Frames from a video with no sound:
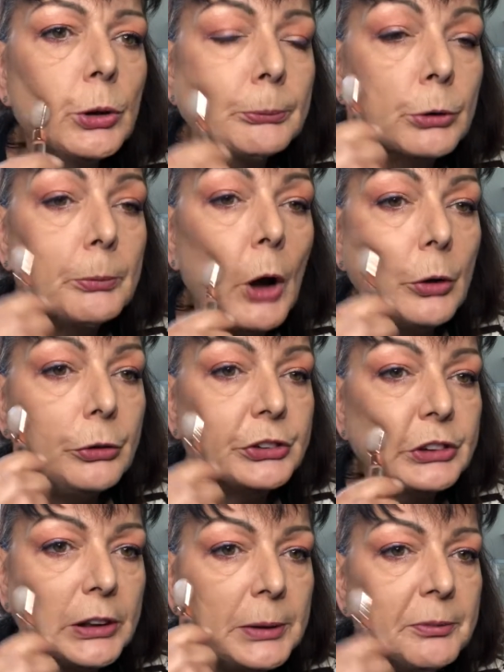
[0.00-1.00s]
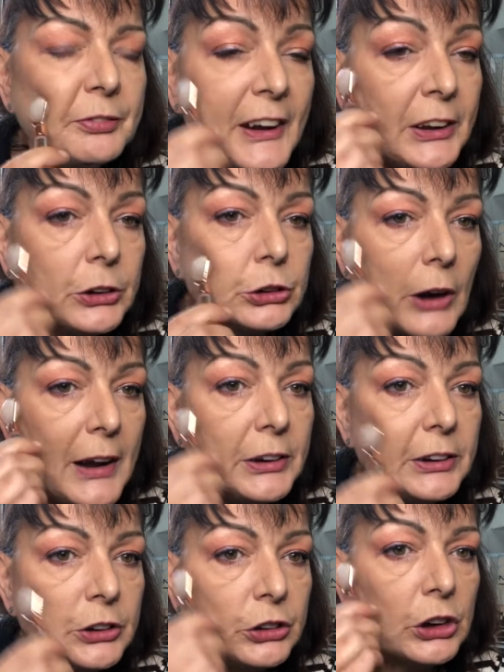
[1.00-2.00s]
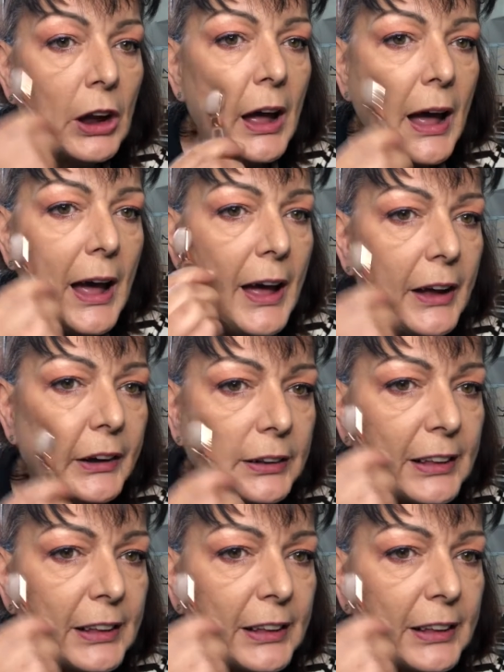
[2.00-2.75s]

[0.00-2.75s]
Promotes lymphatic drainage and